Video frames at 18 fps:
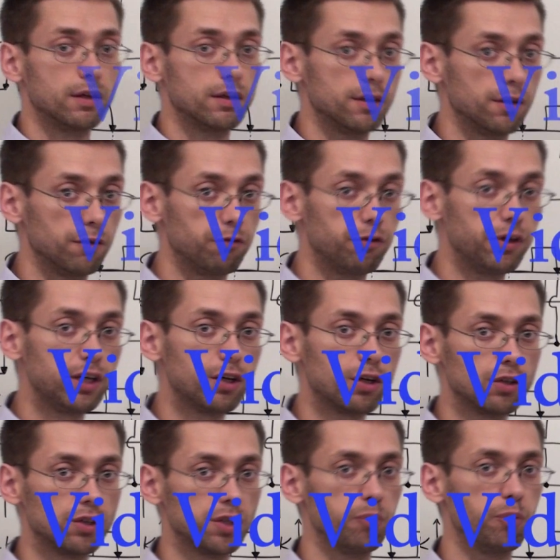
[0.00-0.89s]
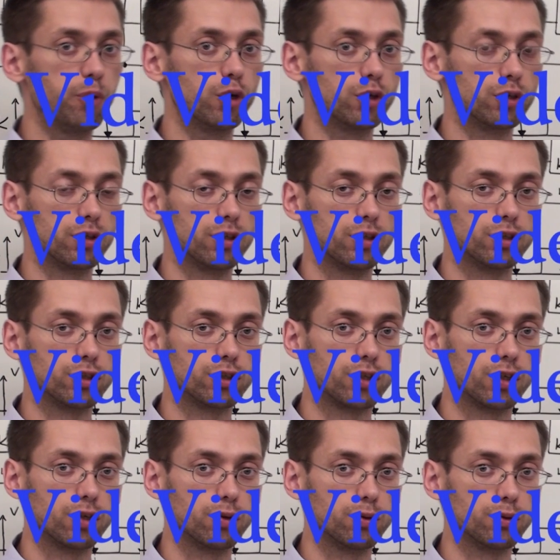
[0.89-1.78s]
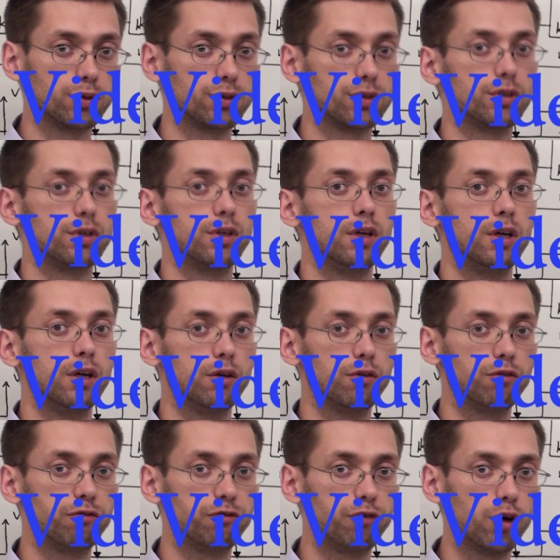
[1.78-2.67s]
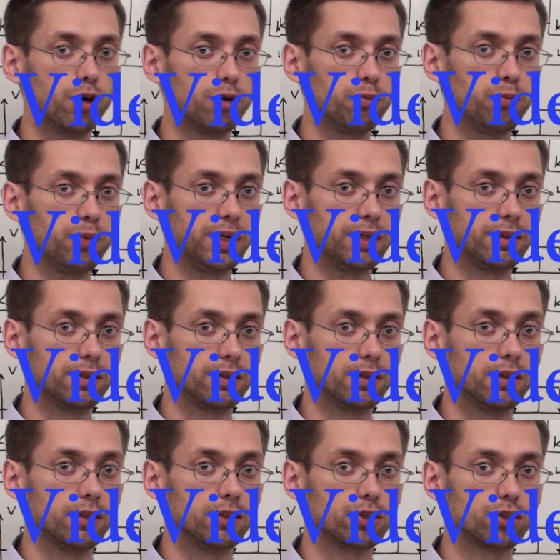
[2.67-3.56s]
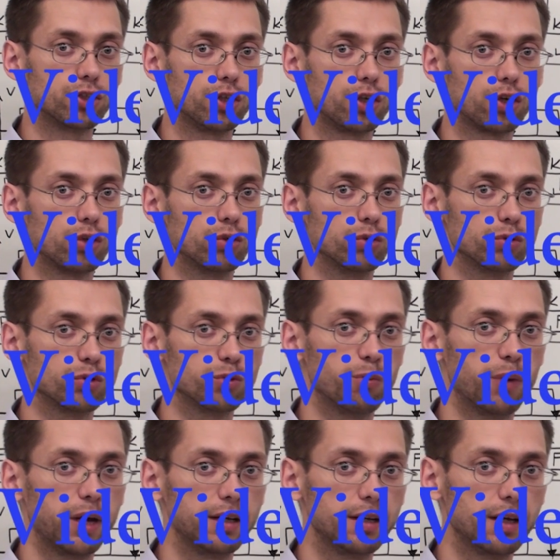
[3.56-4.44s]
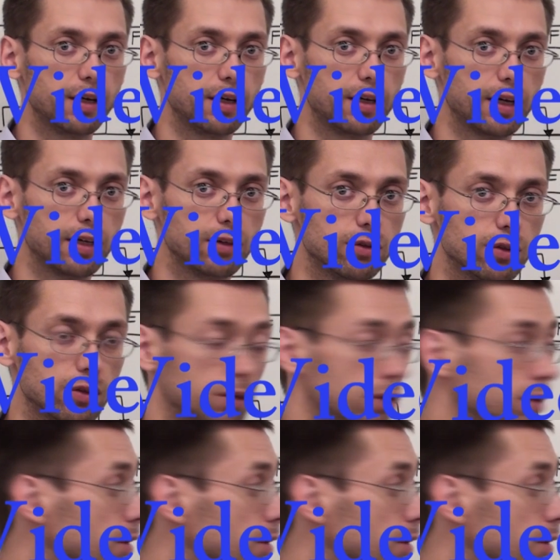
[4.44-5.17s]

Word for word: The figure on the board shows 4-bit synchronous binary counter.